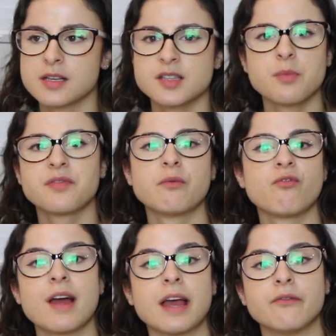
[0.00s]
Some of them
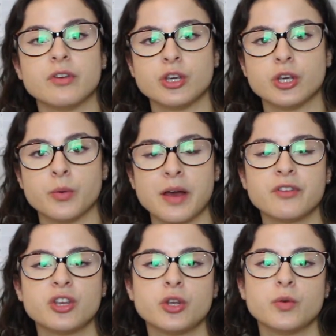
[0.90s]
write MVQ.
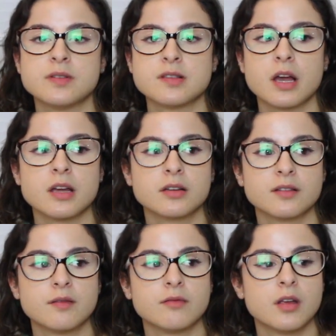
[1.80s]
MVQ is like
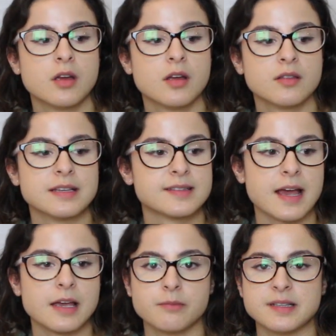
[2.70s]
the
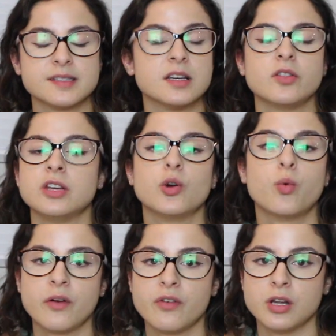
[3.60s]
same, it's the
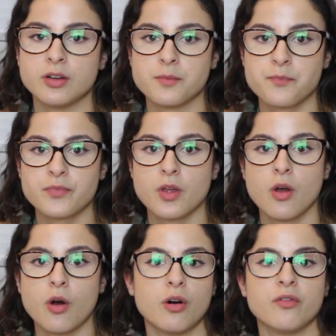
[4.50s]
equivalent
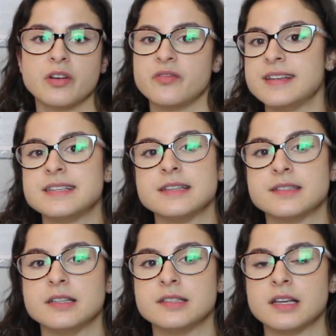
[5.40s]
of a
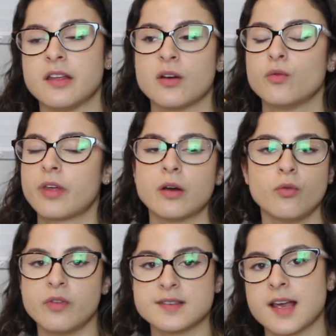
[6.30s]
VTCT. They're
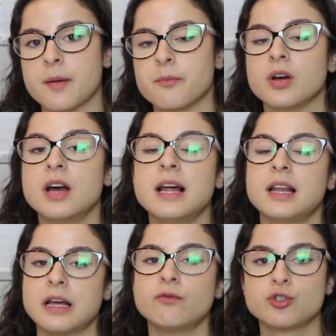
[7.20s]
all the same, but
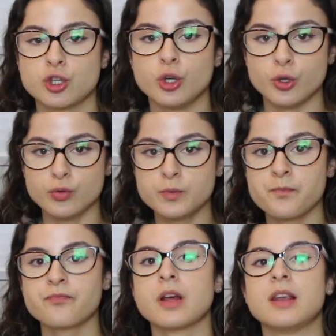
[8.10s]
level 2,
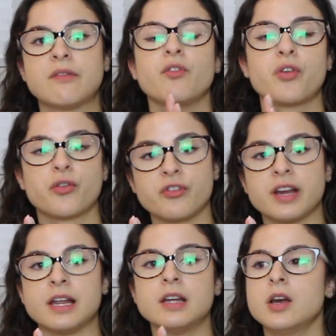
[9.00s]
level
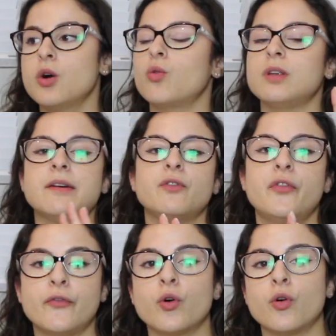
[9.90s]
3 or level
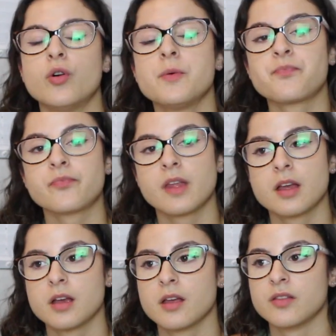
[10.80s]
4,
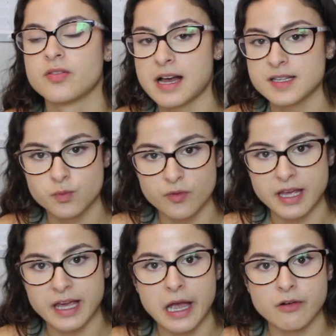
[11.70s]
that's what
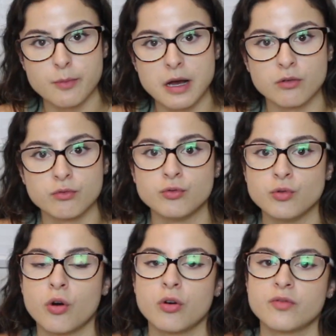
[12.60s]
they care about.
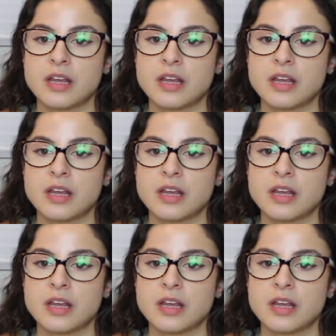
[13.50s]
Not